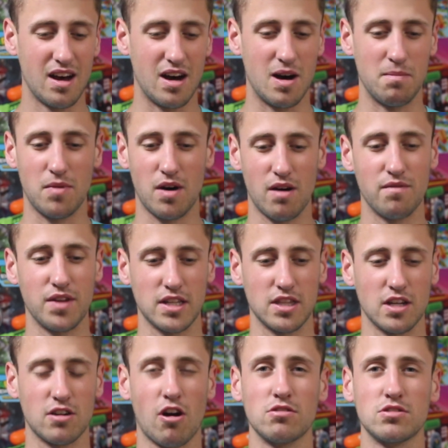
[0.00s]
um, of like
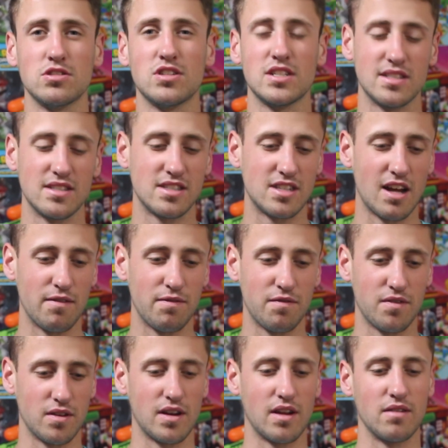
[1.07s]
the cartridges and
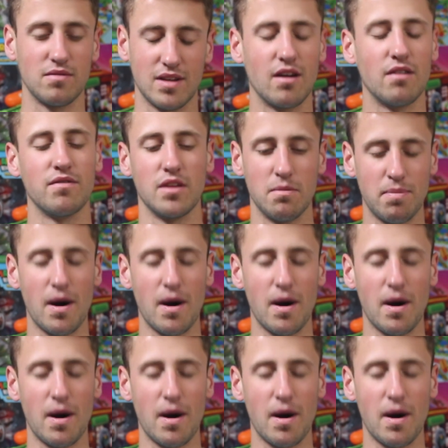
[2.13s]
stuff, of the